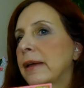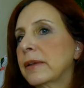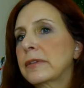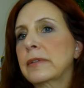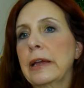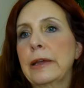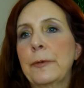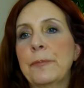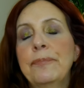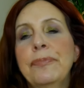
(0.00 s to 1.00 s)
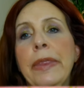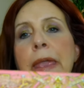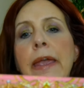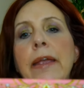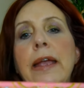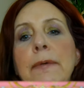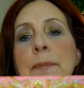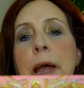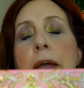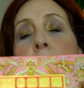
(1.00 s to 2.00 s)
as um,
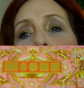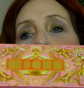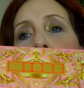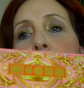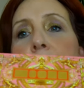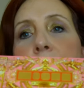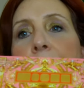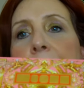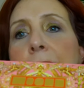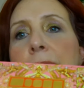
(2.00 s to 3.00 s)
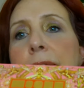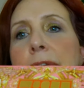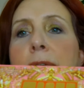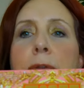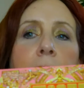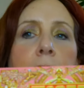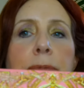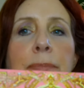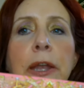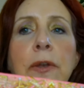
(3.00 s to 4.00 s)
my highlighter. And so
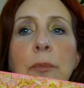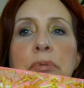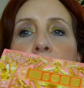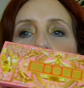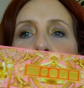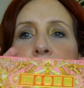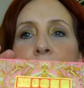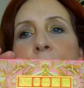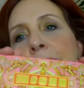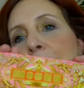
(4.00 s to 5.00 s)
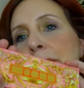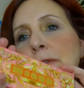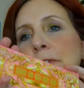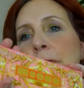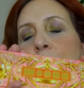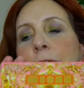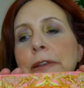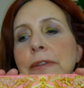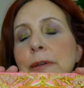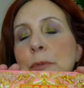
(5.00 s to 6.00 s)
this is my new product. I think it's very
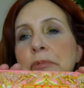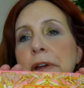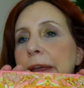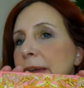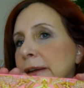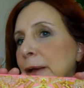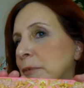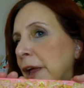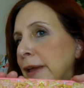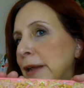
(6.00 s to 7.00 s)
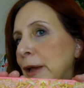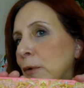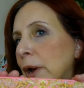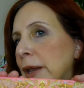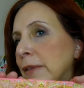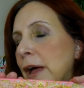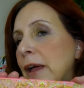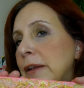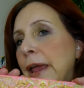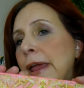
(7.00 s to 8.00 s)
fancy and pretty, and I'm liking it quite a
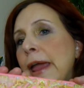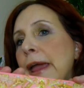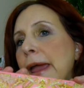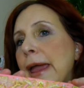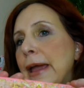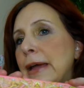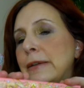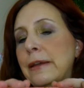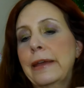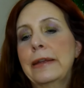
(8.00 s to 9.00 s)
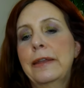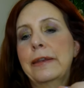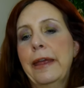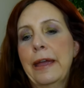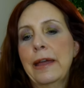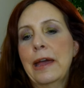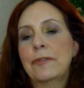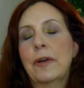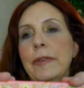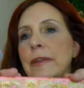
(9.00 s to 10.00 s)
lot. And again, today I
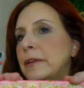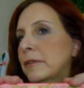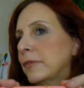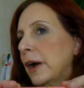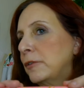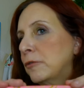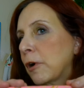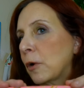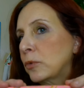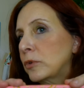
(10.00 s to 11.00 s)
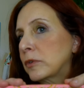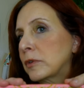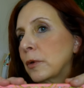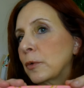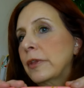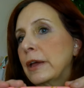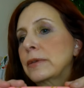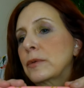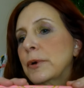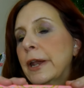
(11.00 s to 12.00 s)
have on the Divine Rose. So
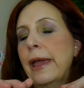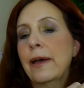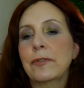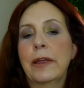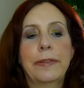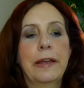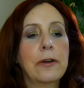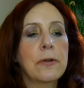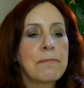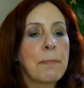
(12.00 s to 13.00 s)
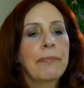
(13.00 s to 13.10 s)
that's what I have on there.